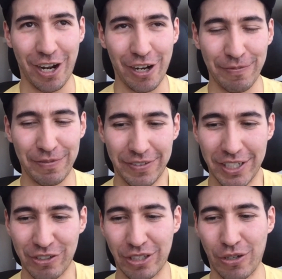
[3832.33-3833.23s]
lot of
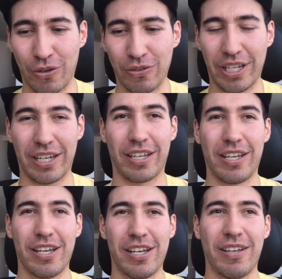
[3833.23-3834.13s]
these Venezuelans own
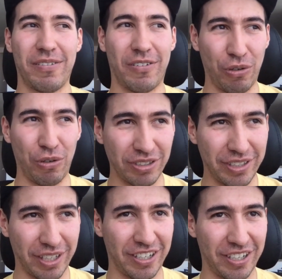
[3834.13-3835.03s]
like
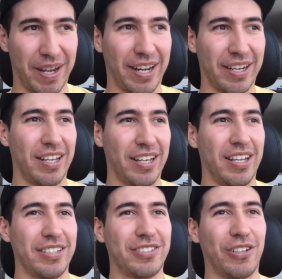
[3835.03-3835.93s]
real estate here, man.
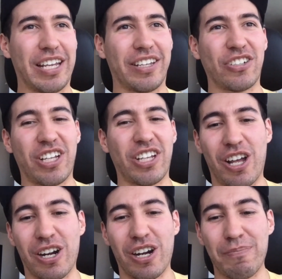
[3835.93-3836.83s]
So like
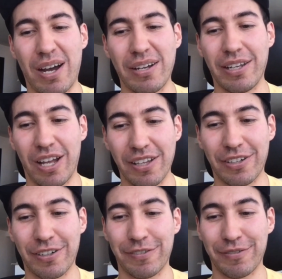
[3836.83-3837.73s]
there's a lot of money
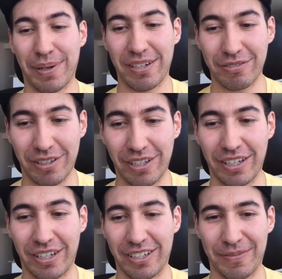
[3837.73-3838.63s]
laundering from
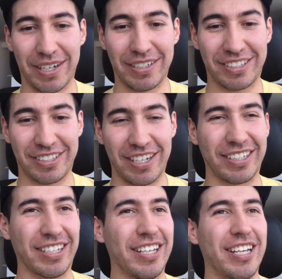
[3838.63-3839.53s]
Venezuela here, man. It's
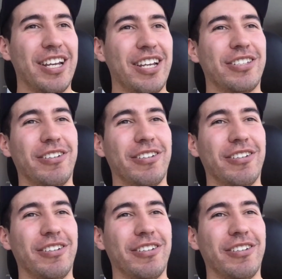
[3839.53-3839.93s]
crazy.